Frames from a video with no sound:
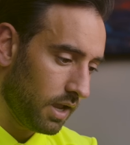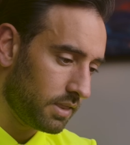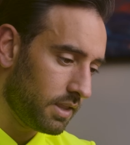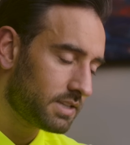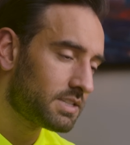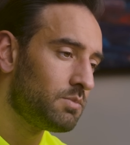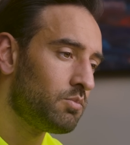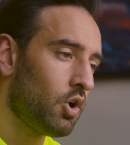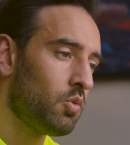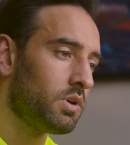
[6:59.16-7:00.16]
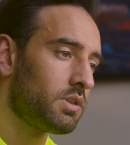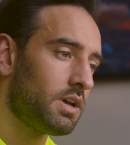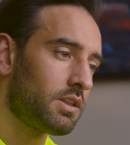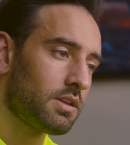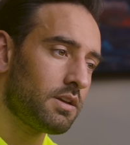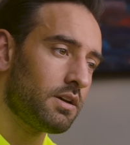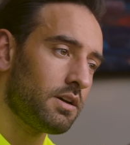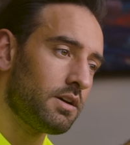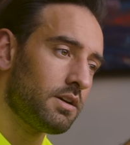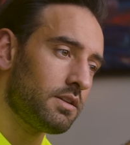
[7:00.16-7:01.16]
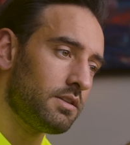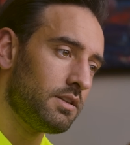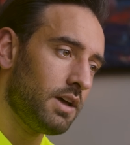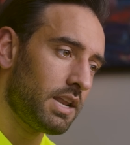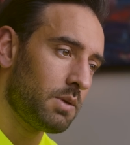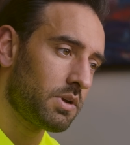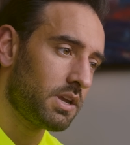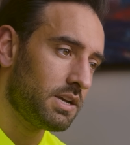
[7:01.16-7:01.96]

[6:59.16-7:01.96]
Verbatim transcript: and that's the moment that uh, the dynamic